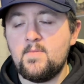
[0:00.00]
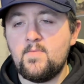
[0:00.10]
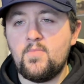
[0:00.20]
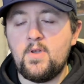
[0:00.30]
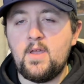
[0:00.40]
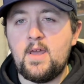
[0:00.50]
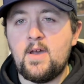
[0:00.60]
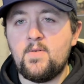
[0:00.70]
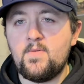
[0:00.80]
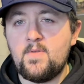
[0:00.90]
bring it
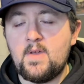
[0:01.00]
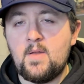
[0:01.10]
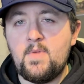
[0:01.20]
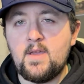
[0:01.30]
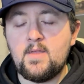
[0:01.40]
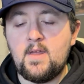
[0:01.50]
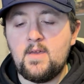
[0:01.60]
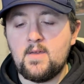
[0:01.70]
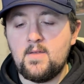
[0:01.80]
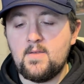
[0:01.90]
out,
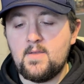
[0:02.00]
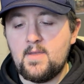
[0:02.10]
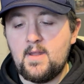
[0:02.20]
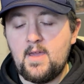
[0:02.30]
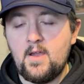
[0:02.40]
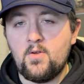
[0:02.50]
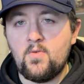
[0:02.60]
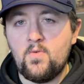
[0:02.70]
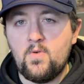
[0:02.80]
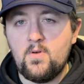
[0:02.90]
non-magnetic, let it air
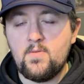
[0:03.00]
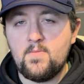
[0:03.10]
cool,